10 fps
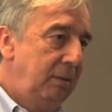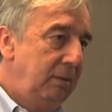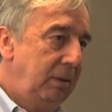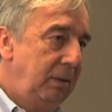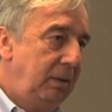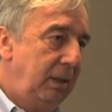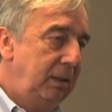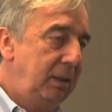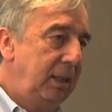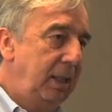Okay,
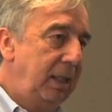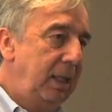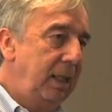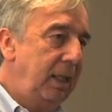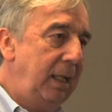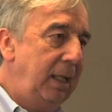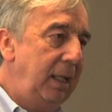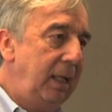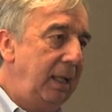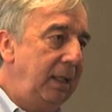it's, uh, uh,
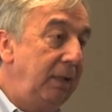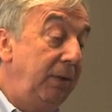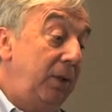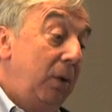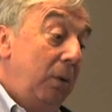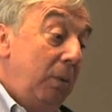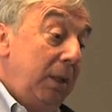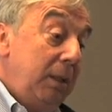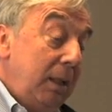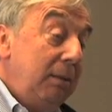a, even though
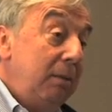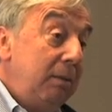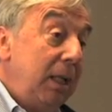in,